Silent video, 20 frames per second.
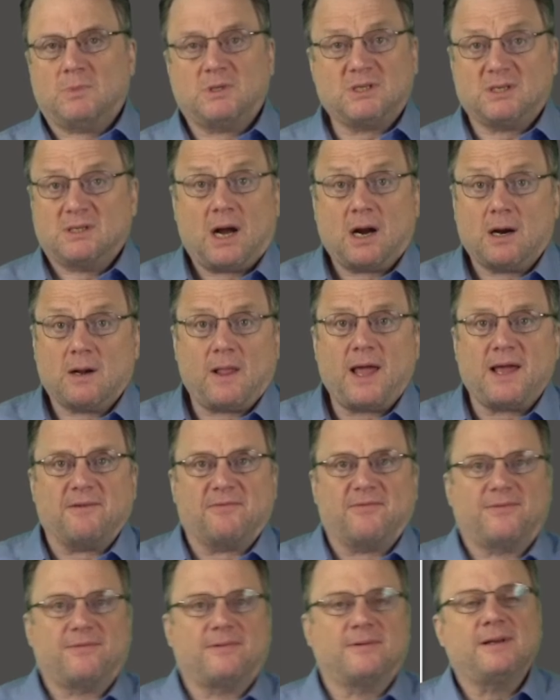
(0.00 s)
his entire
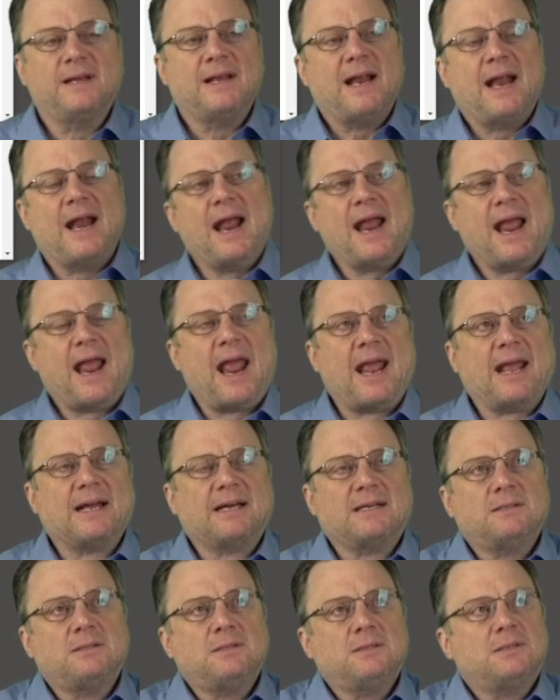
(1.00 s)
life,
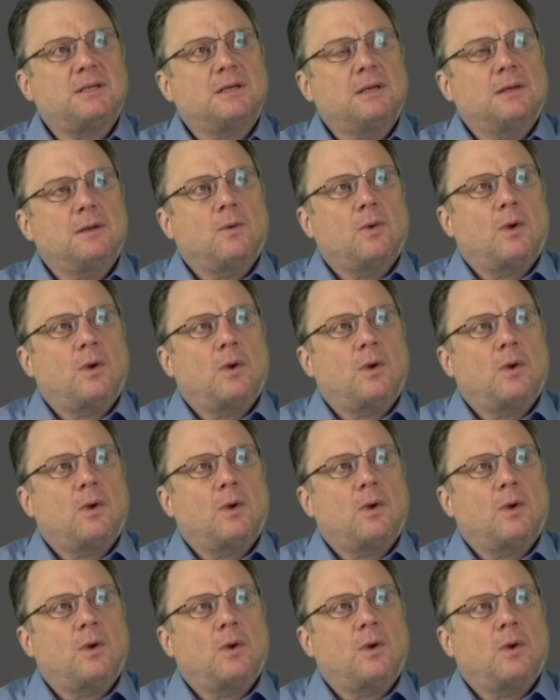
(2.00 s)
and